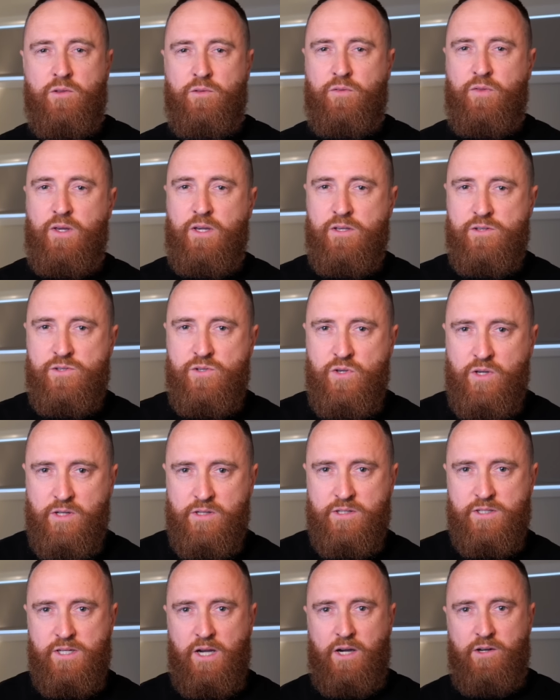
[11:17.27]
the thing is, you can
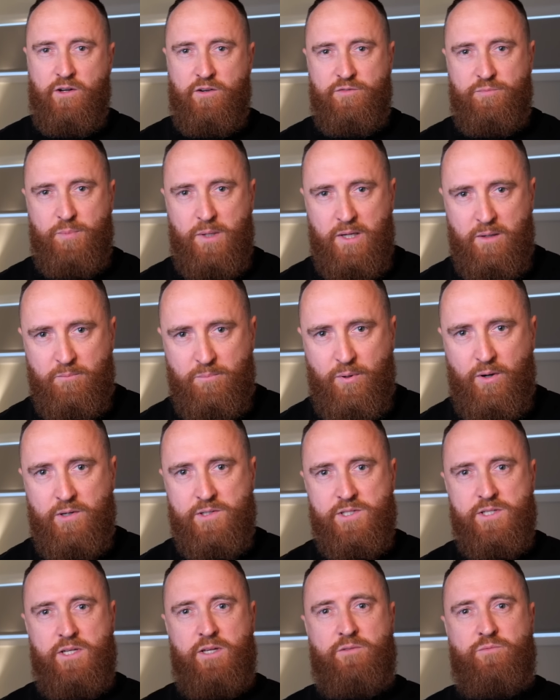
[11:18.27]
start off being
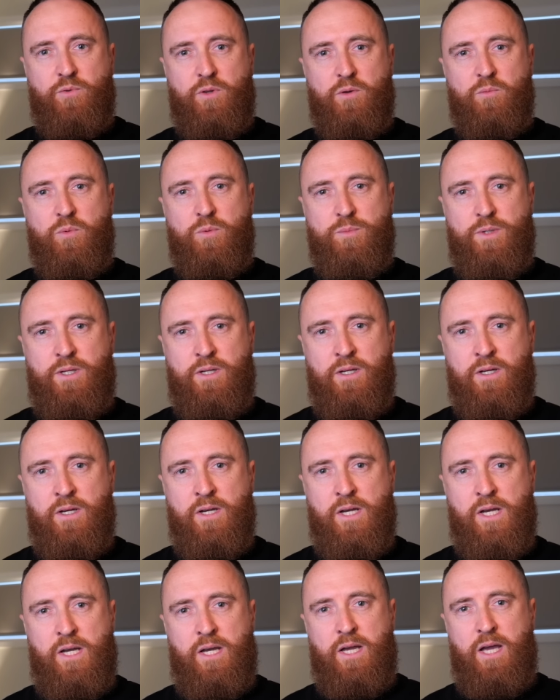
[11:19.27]
positive with a woman
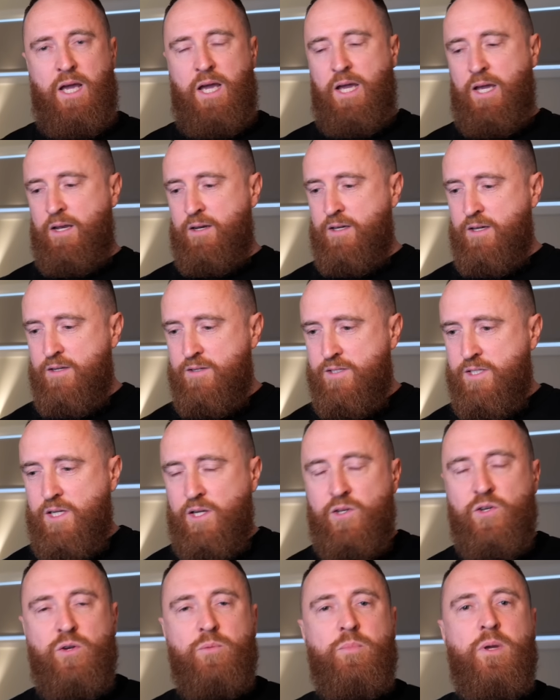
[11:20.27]
and
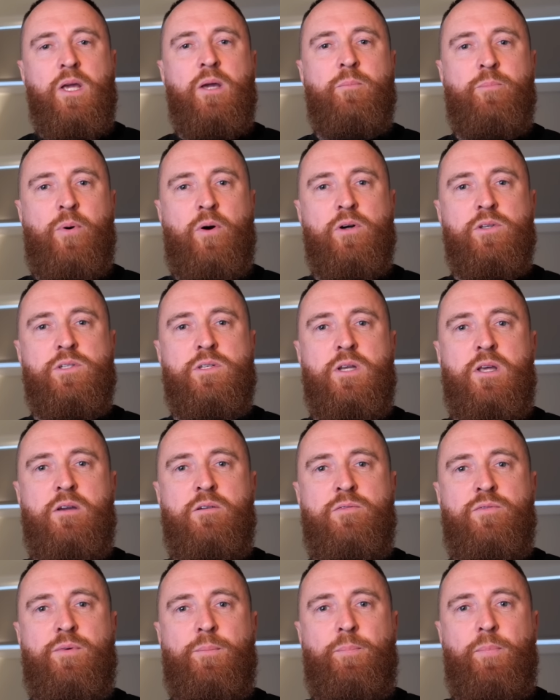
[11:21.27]
continue being
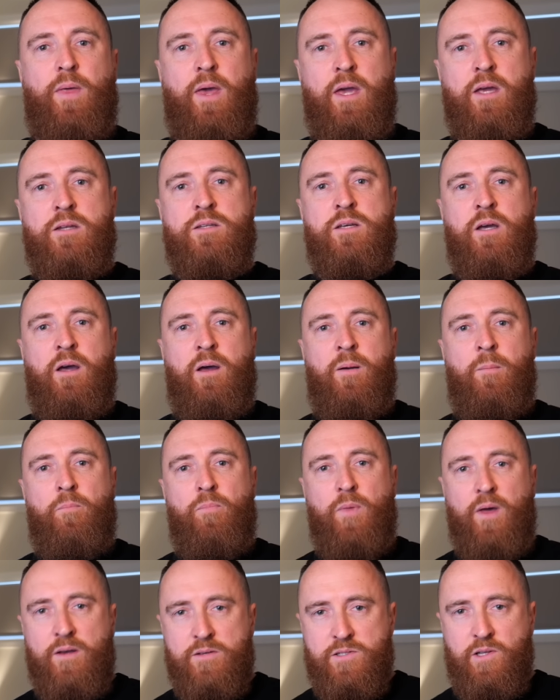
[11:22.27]
positive and
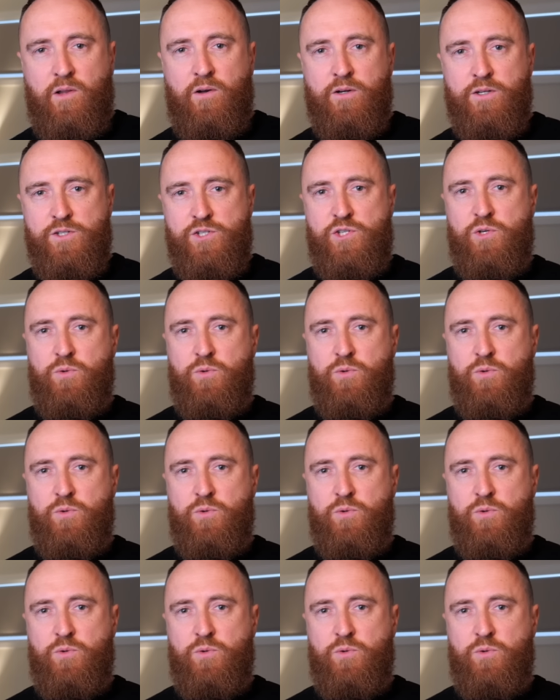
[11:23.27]
as long as